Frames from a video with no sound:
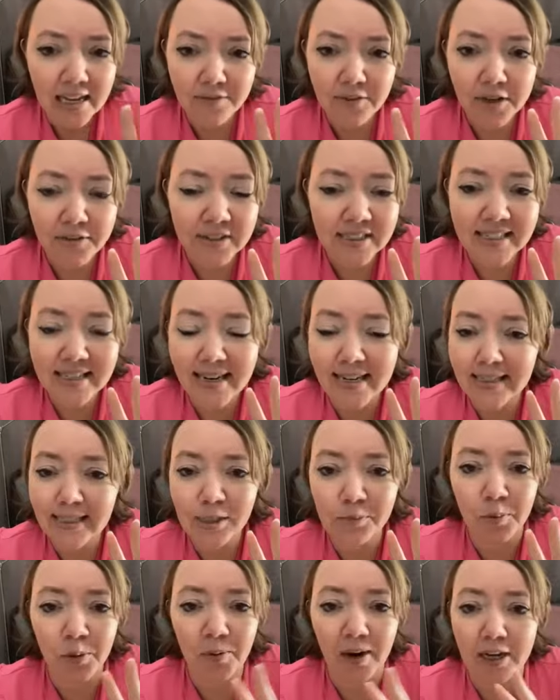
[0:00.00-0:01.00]
Even if it's an
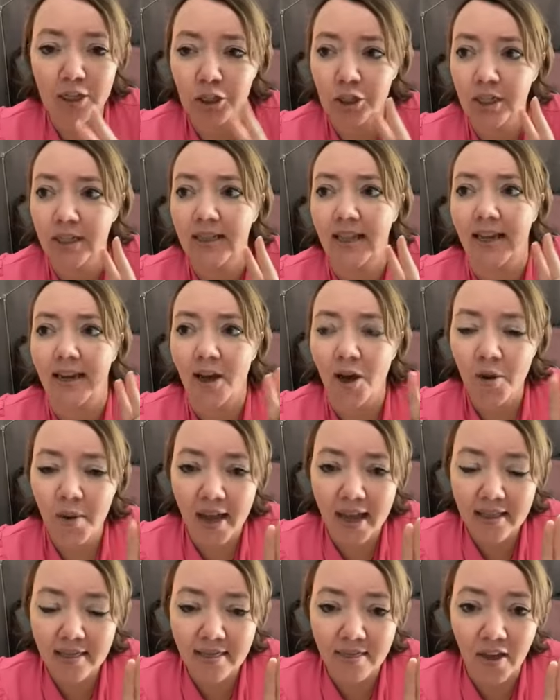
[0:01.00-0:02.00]
inspiration, like, oh, I
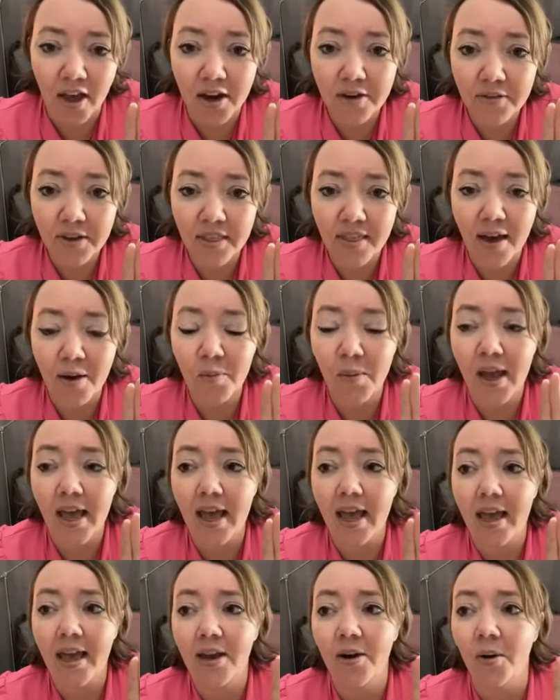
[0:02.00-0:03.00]
hadn't thought of it that
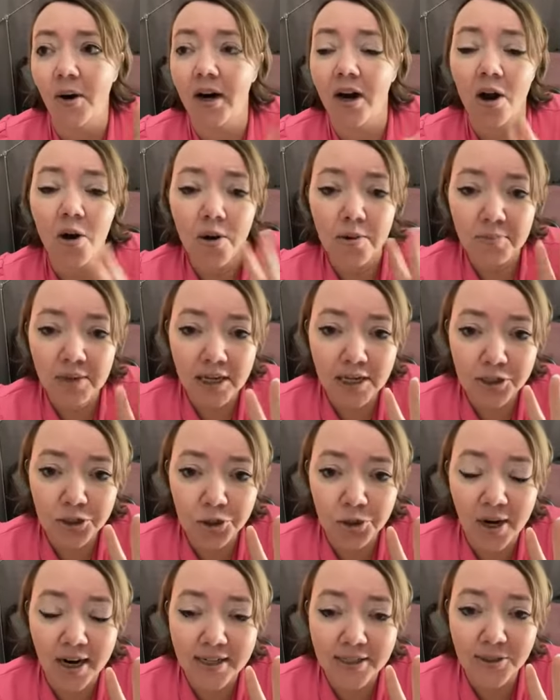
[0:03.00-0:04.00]
way, or oh, I'm gonna
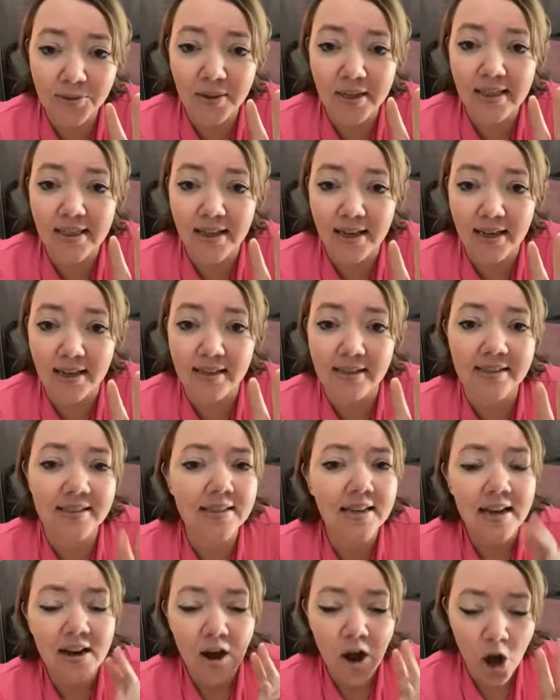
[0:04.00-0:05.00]
try doing
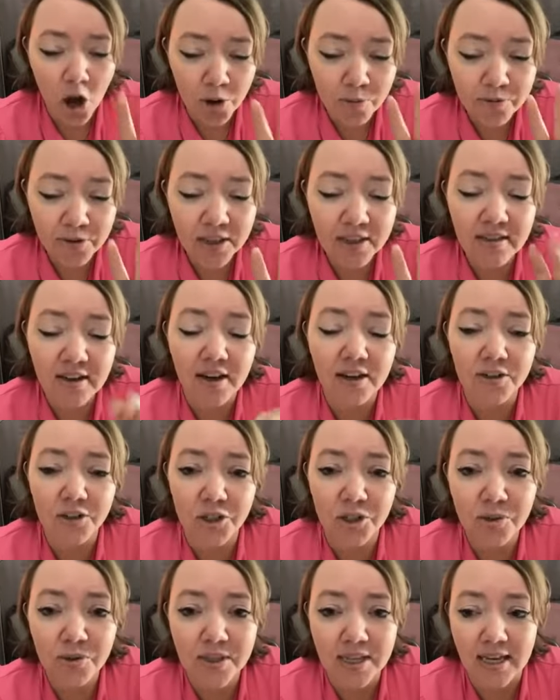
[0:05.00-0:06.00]
this. Hopefully there are
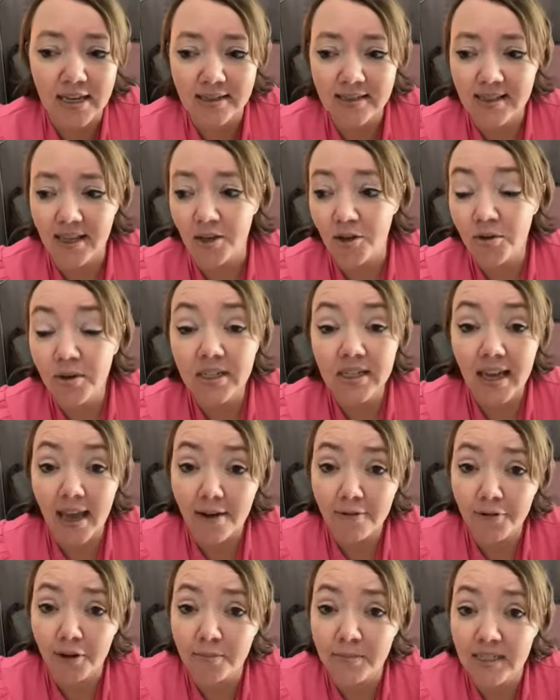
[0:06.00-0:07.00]
2 things that you can
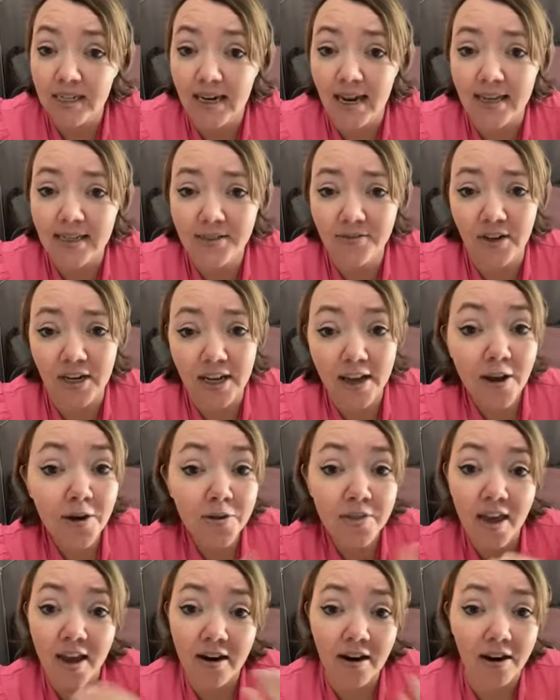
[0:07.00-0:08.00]
get from today's
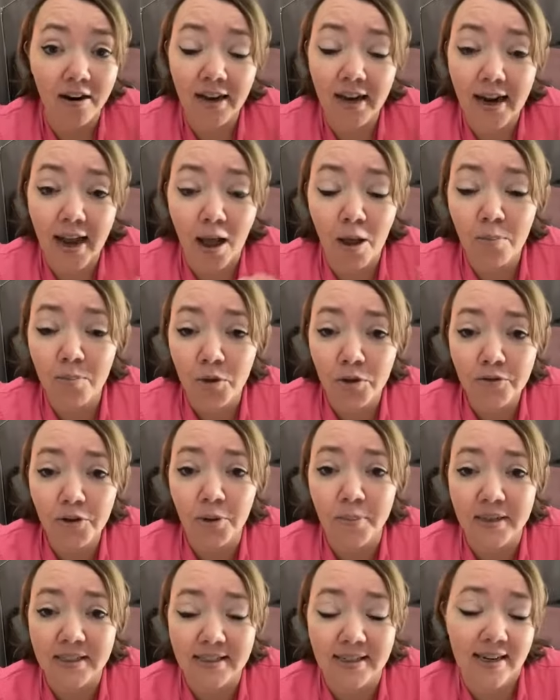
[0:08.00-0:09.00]
video that are gonna help move
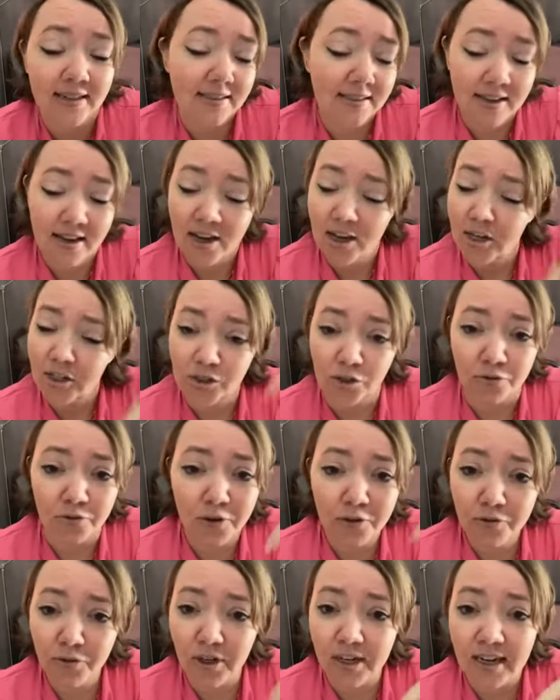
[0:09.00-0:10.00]
your business. So
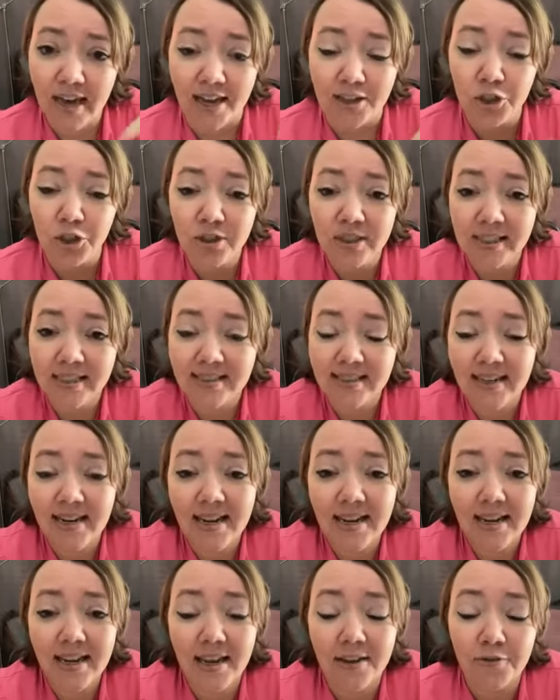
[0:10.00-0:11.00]
feel free, as you're
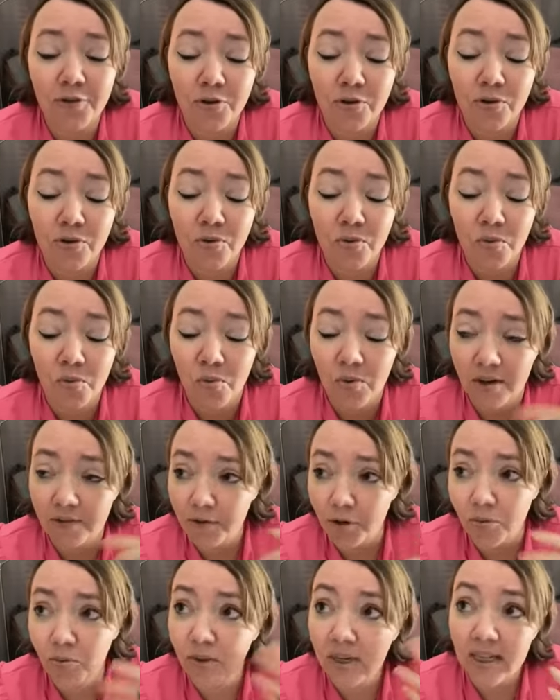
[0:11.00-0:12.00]
listening, if you
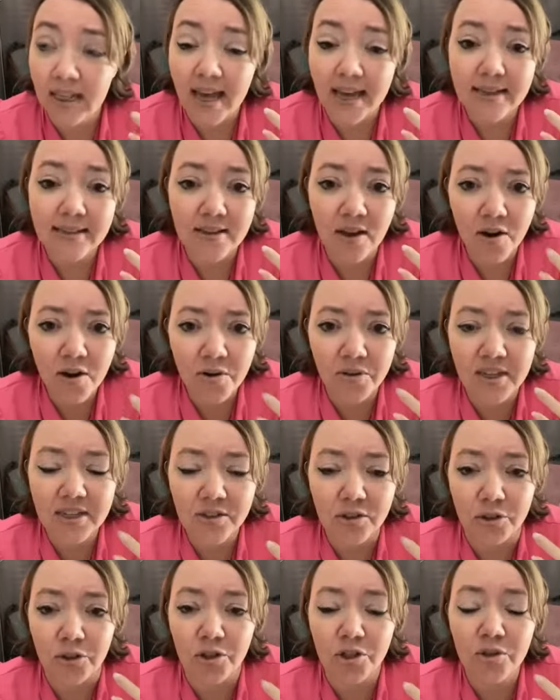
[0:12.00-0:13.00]
realize, oh,
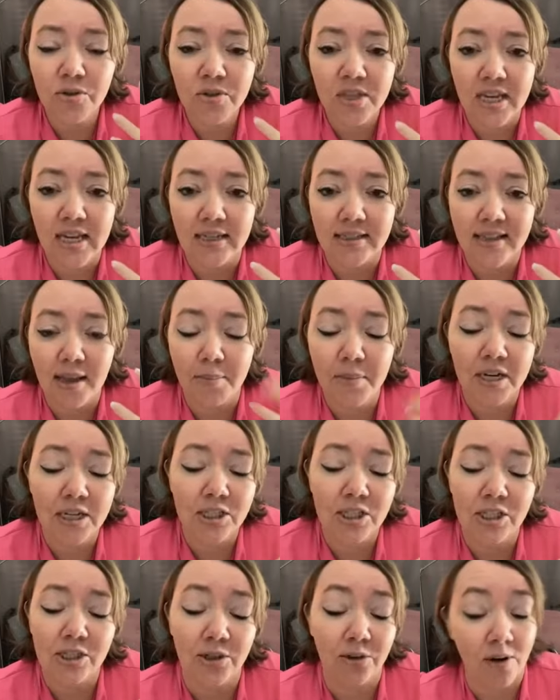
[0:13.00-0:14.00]
these are 2 things I'm gonna
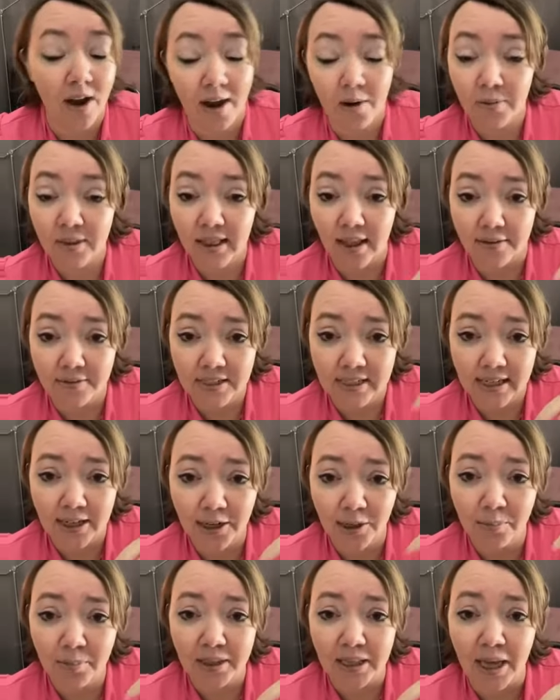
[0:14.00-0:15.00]
do, I would love to
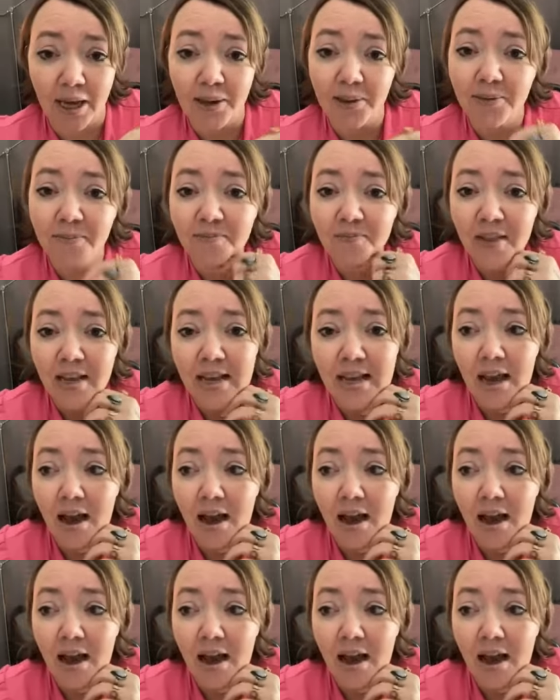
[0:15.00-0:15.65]
hear them below.